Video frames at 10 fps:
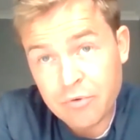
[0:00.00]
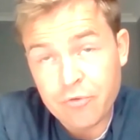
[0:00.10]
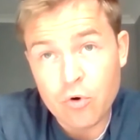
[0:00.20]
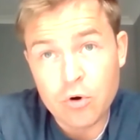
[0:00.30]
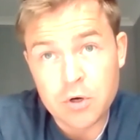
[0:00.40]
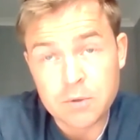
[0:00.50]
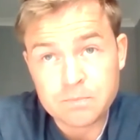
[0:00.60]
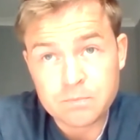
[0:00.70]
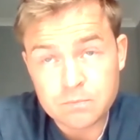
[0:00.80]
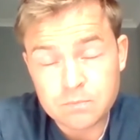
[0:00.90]
eligible
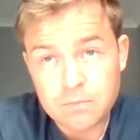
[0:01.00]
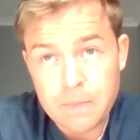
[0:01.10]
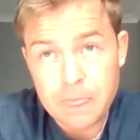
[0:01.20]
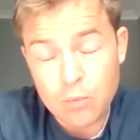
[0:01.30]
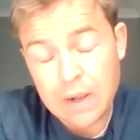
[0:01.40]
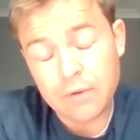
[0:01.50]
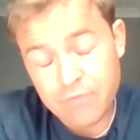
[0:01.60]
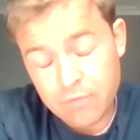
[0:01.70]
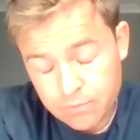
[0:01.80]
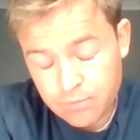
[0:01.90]
for,
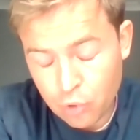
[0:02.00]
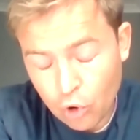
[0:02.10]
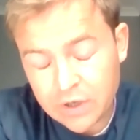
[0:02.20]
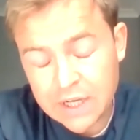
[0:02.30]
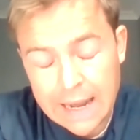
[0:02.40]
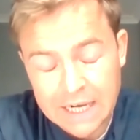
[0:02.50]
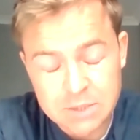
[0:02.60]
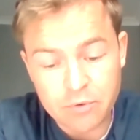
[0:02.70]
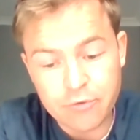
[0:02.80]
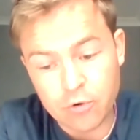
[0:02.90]
well,
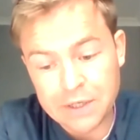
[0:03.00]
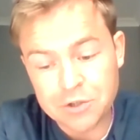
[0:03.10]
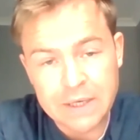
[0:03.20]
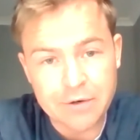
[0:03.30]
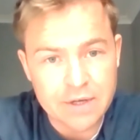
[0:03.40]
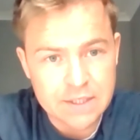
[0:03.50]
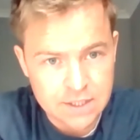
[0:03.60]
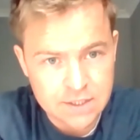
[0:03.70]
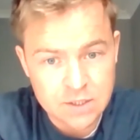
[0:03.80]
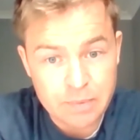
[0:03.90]
broadly eligible for
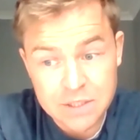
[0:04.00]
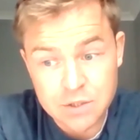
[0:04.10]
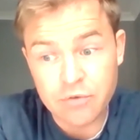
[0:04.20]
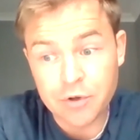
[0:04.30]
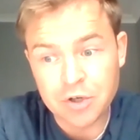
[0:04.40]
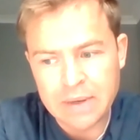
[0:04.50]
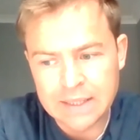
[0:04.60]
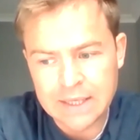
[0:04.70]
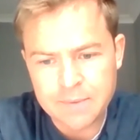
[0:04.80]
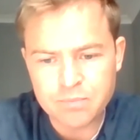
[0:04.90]
intermediary assistance based
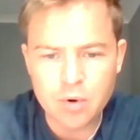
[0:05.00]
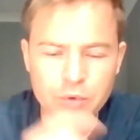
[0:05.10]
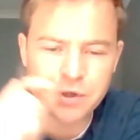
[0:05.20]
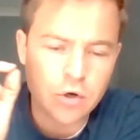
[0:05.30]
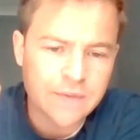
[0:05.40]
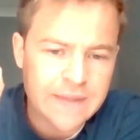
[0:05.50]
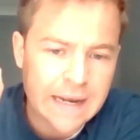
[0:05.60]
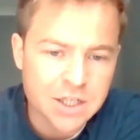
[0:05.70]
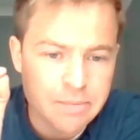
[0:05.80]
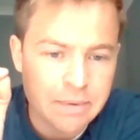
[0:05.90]
on vulnerability.
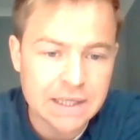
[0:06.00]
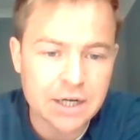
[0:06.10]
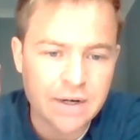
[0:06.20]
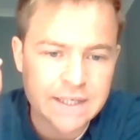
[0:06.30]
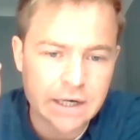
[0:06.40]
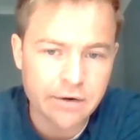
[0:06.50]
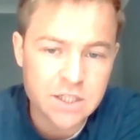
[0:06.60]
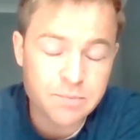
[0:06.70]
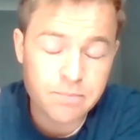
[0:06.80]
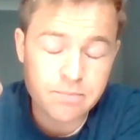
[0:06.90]
But when you look at the
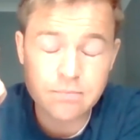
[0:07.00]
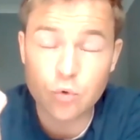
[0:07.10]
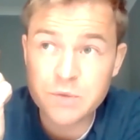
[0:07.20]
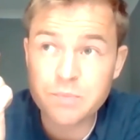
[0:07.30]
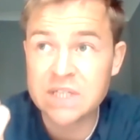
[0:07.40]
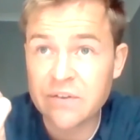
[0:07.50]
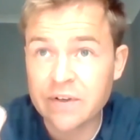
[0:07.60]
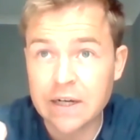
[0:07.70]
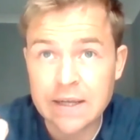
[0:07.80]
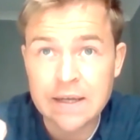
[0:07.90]
eligibility criteria
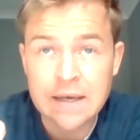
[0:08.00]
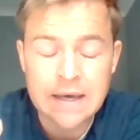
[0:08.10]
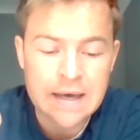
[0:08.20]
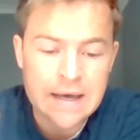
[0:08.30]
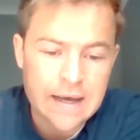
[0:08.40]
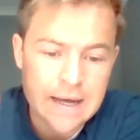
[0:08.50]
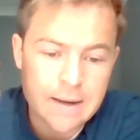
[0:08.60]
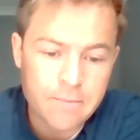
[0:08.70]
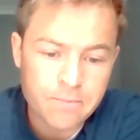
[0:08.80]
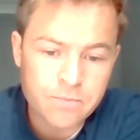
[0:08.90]
more specifically,
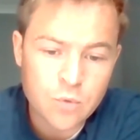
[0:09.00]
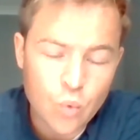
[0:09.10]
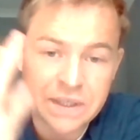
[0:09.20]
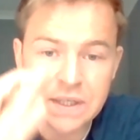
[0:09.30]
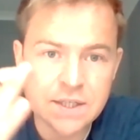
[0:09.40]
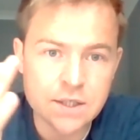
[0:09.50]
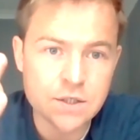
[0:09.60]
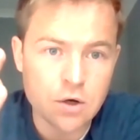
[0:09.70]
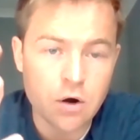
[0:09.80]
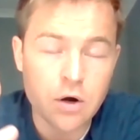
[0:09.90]

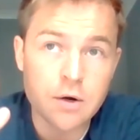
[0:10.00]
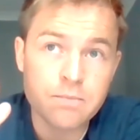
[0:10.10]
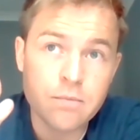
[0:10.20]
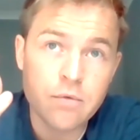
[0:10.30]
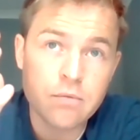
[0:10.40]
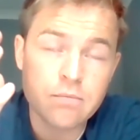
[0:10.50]
witnesses